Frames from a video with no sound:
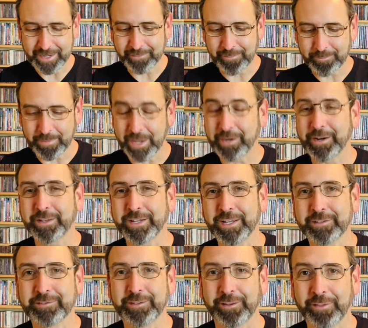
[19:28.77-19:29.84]
even better than the
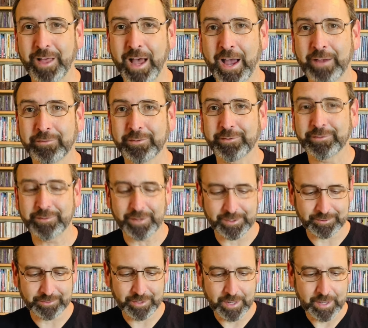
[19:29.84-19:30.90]
Instant Lives and
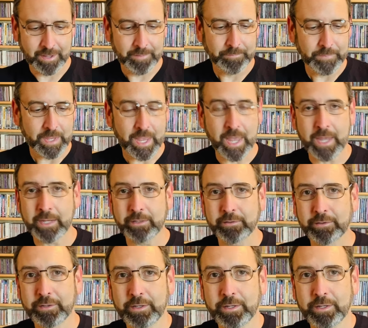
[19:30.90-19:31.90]
such. And